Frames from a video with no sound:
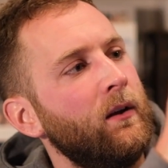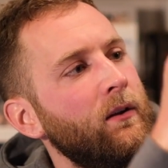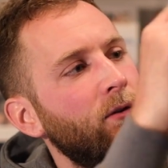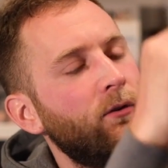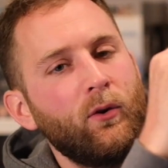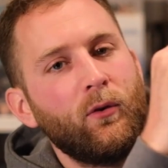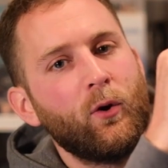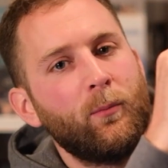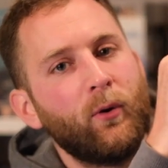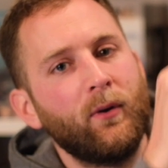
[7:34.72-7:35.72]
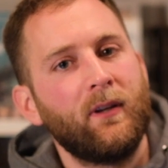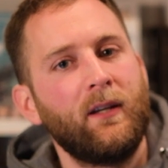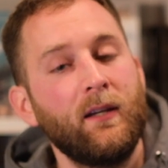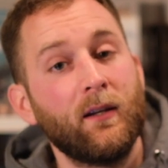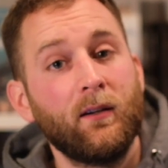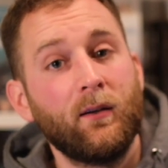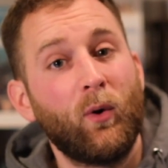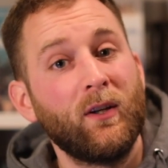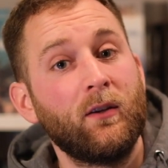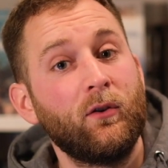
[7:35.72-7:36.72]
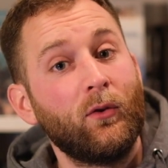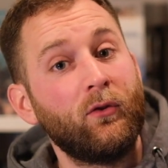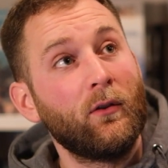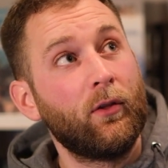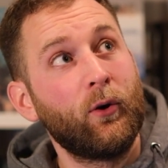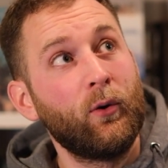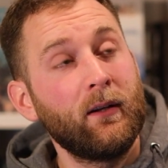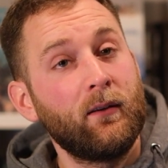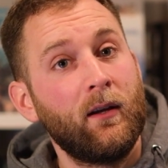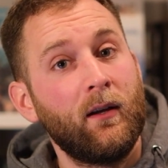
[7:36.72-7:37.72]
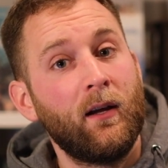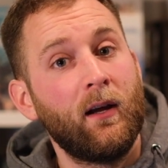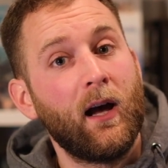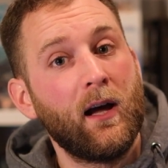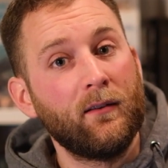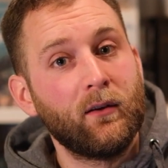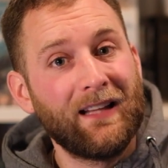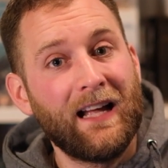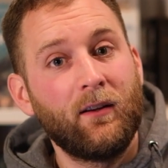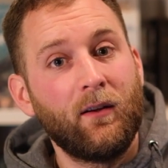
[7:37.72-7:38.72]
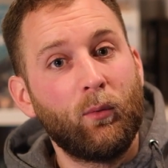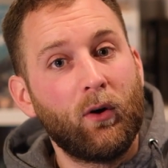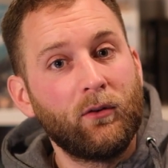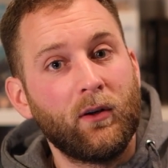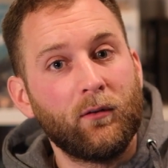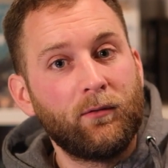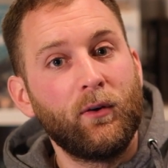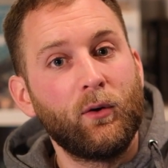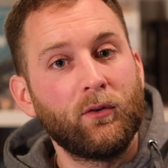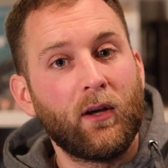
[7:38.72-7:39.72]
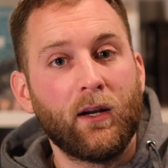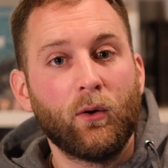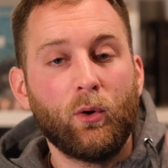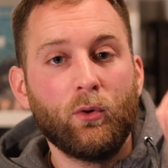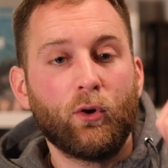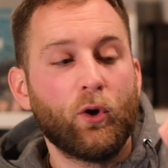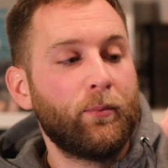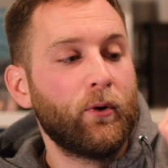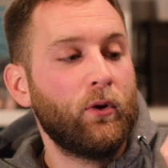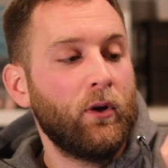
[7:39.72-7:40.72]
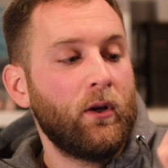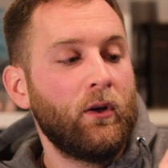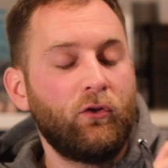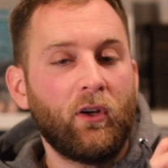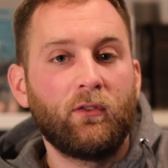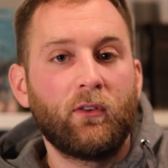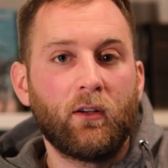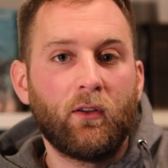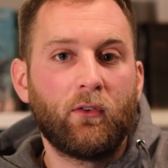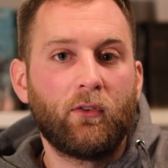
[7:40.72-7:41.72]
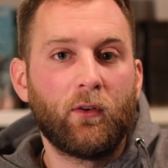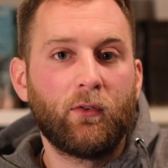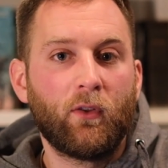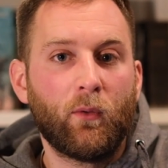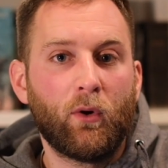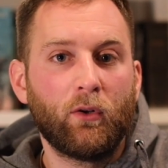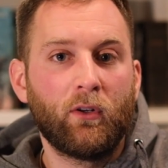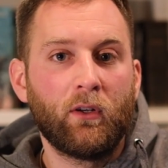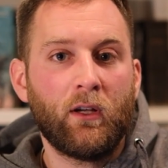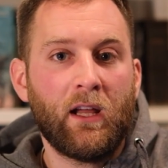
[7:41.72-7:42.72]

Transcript: You screw the GoPro into here. What you can do is you can throw it and it'll land in the water and it'll float and it'll hold the GoPro just under the surface of the water.